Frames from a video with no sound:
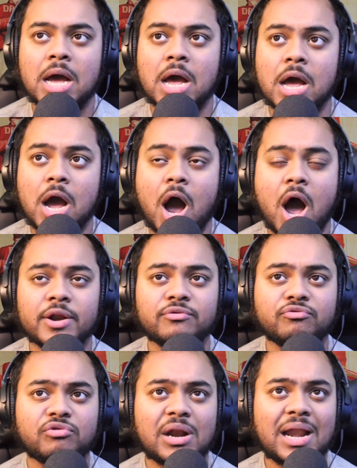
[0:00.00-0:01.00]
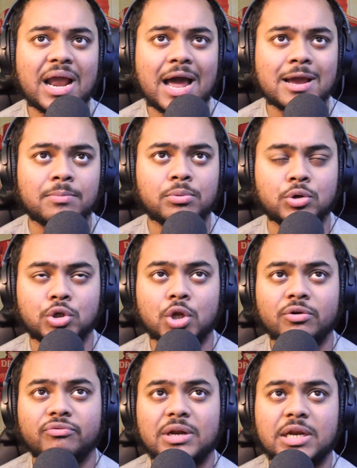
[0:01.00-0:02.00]
unreliable. You
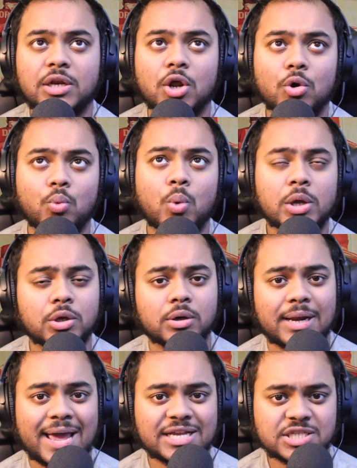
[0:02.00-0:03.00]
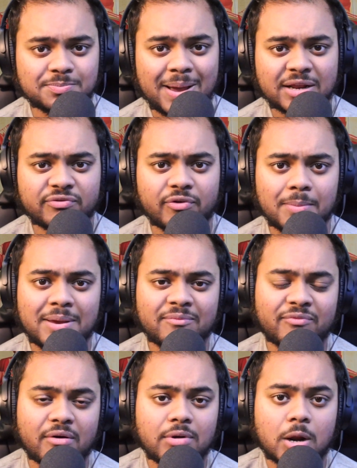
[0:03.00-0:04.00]
don't really know what you're going to expect from
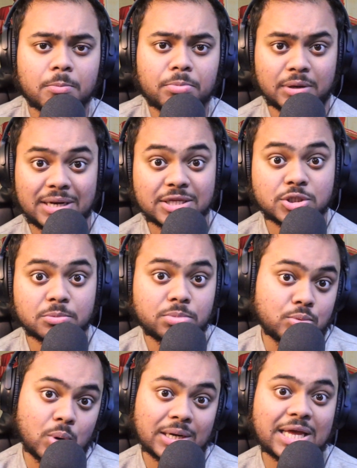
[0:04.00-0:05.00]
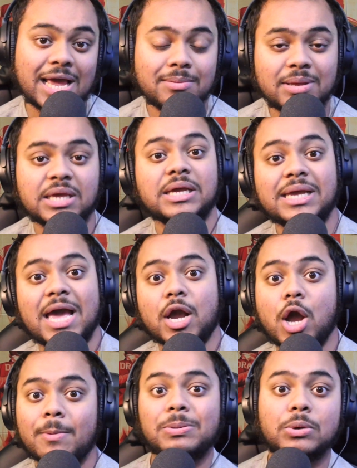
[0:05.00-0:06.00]
him. Very unpredictable. One game he can get a
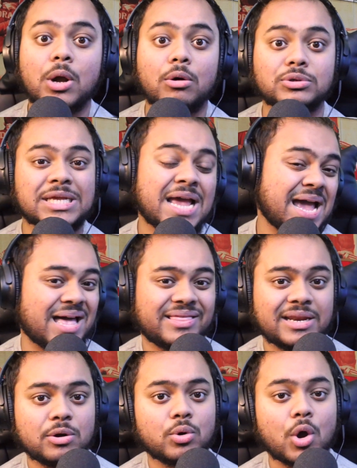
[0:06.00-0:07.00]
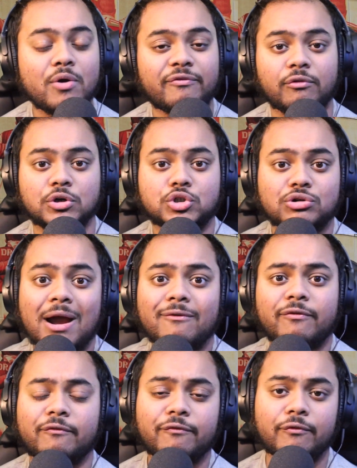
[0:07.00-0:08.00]
couple goals and then he'll go for a drought
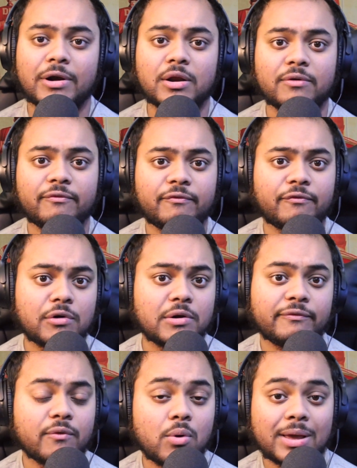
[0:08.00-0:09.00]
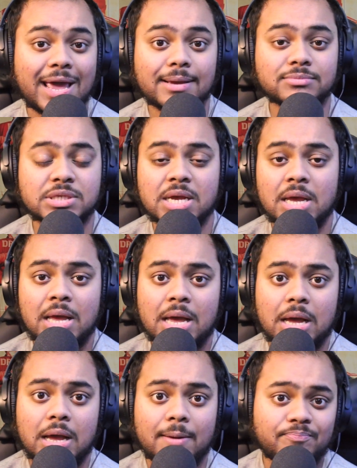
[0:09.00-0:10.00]
for three or four games.
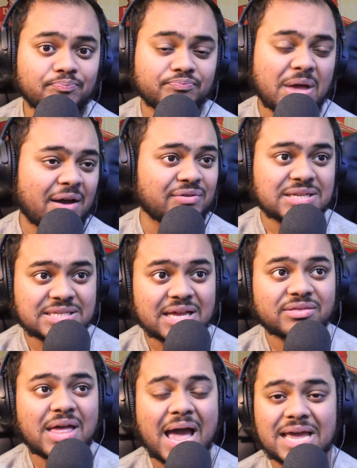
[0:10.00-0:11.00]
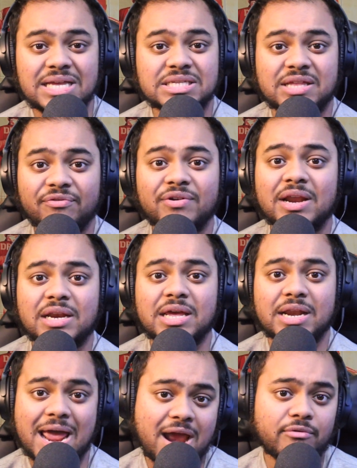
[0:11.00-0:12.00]
Having said that, he's definitely
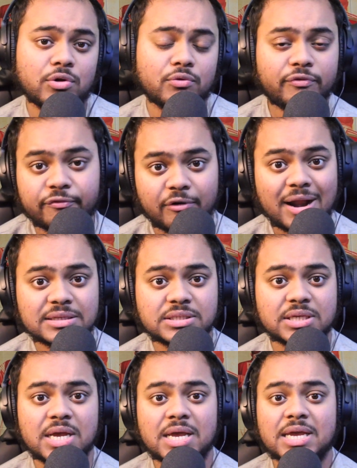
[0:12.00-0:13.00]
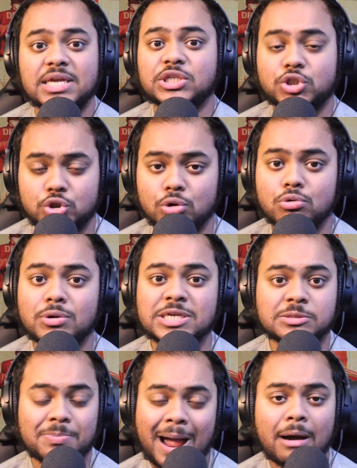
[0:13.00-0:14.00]
an aerial threat. He's tall,
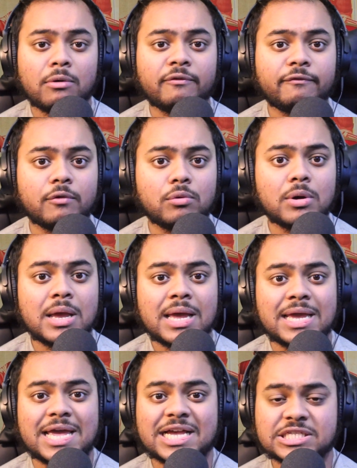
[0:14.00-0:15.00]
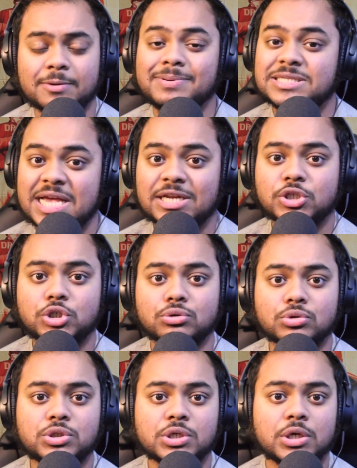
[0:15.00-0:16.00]
he's powerful, he has the
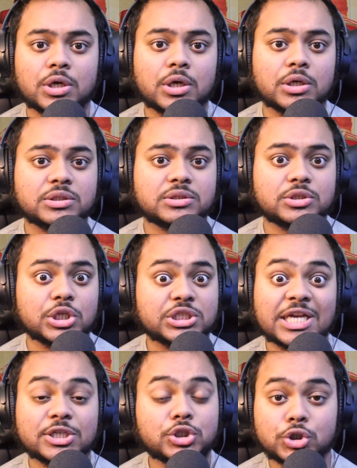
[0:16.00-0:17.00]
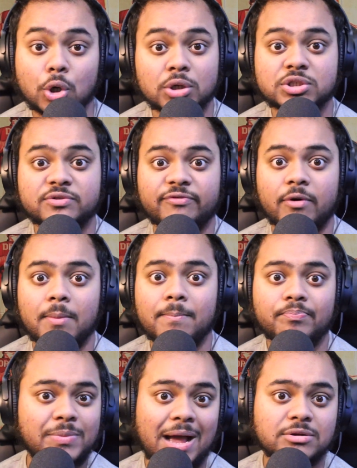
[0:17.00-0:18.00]
potential to take shots
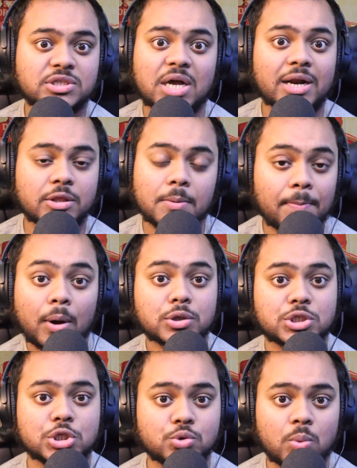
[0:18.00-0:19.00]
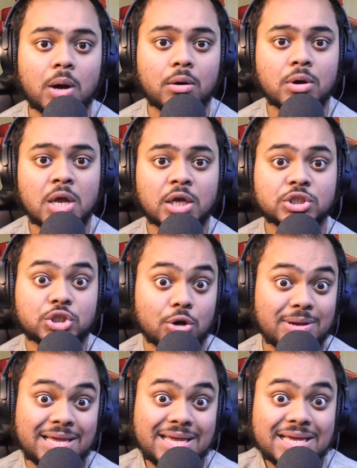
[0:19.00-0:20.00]
from outside of the box as well.
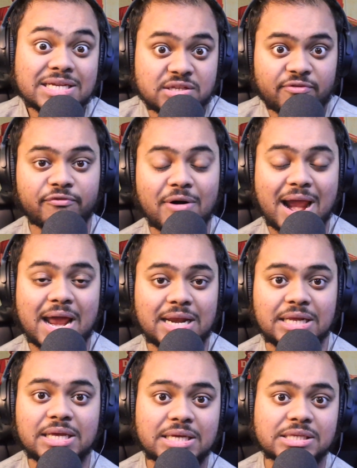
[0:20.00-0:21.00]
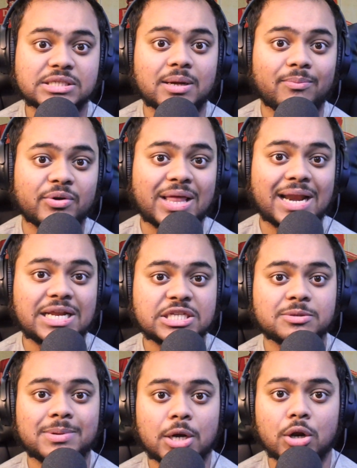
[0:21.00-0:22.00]
So he is a threat and he is someone that
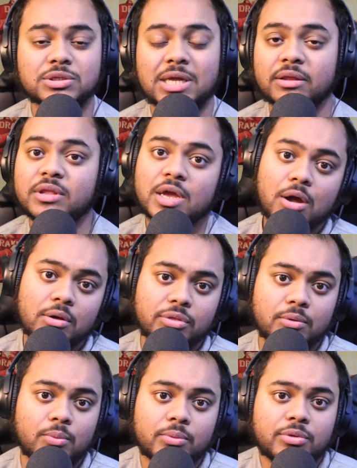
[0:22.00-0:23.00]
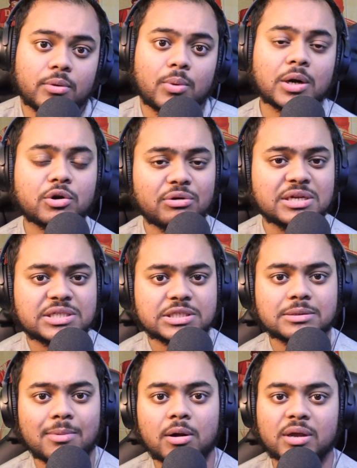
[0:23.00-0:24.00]
needs to be closed down. The one
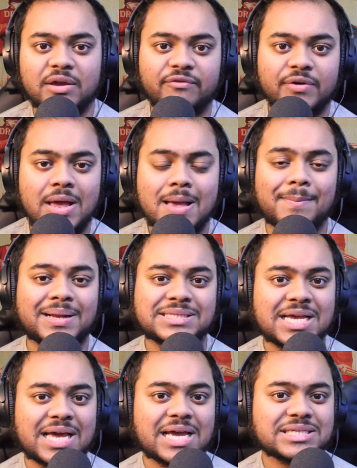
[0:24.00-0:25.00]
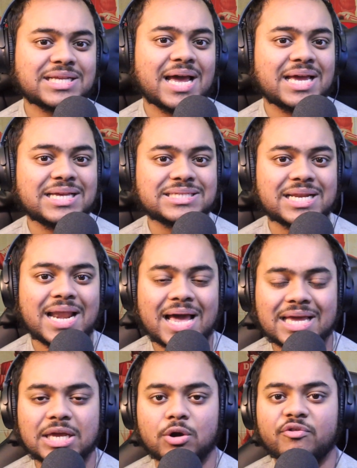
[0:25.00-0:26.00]
criticism I'll give Benteke is that he's
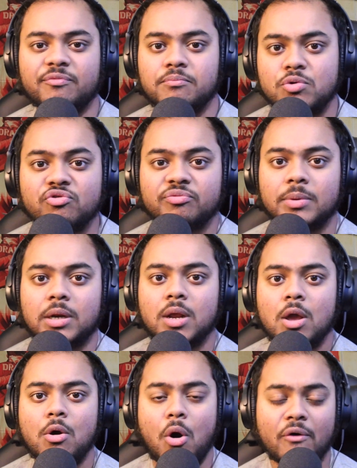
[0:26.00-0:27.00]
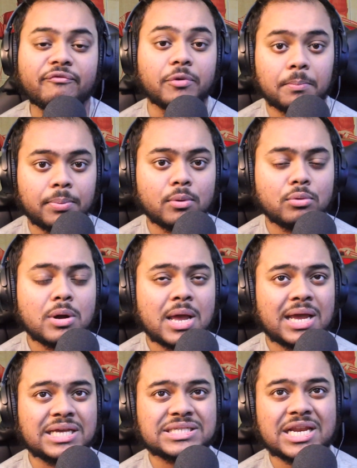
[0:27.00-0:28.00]
lacking of movement off the ball.
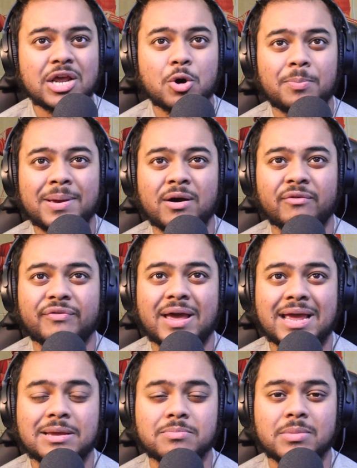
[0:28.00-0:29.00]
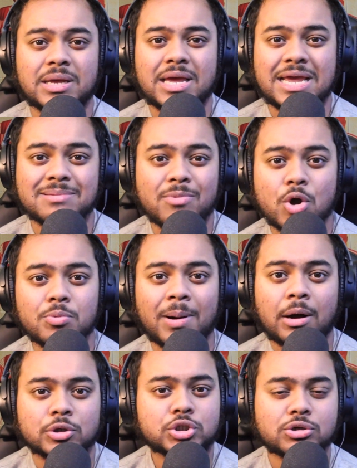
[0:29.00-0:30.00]
He's a little bit of a
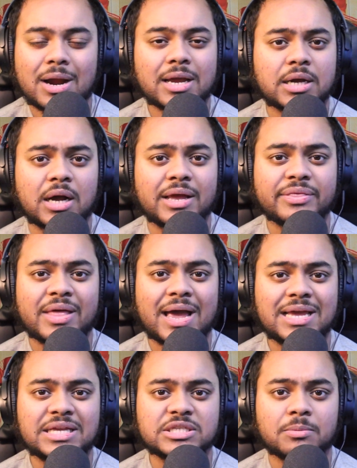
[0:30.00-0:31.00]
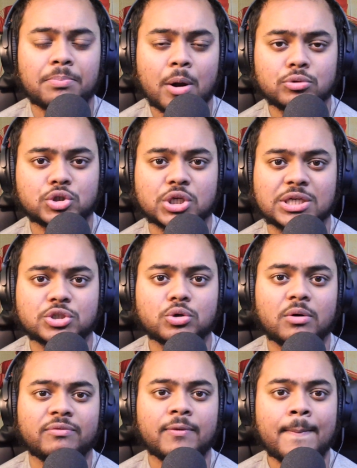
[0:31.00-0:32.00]
immobile striker in that he's a poacher.
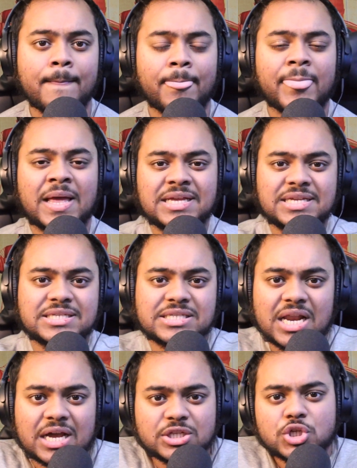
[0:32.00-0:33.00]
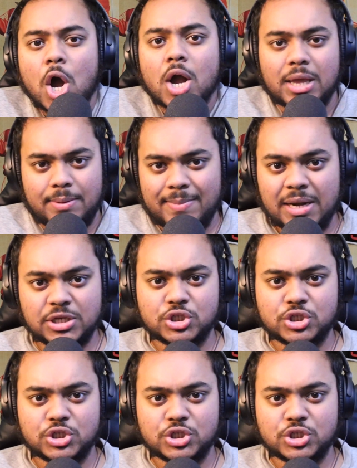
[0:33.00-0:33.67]
He's like a target man.